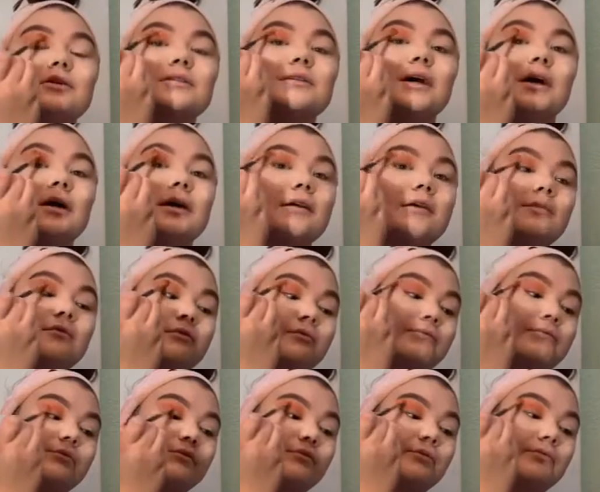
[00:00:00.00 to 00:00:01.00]
Kind of,
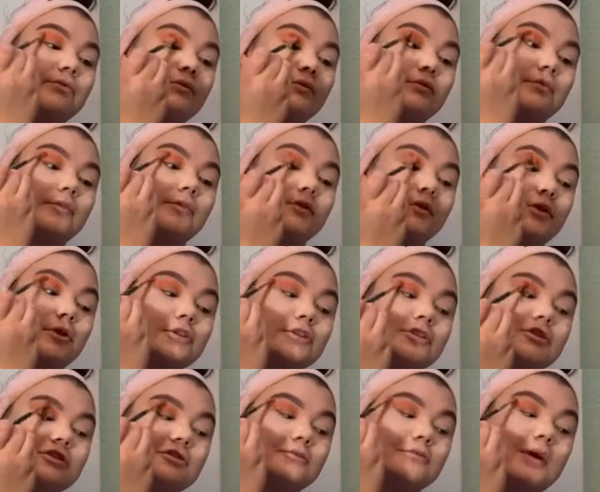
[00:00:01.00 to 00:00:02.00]

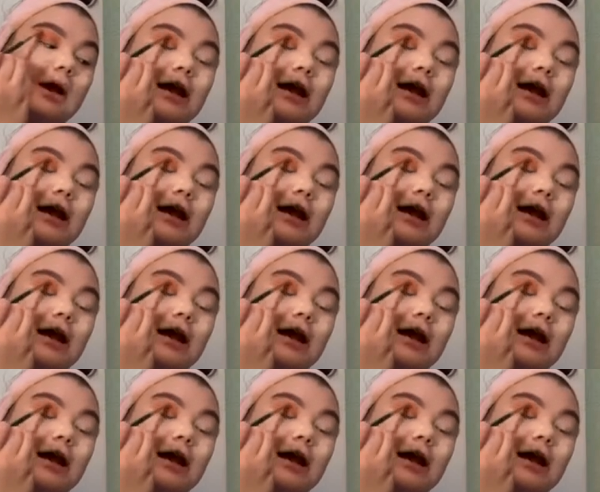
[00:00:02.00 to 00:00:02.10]
so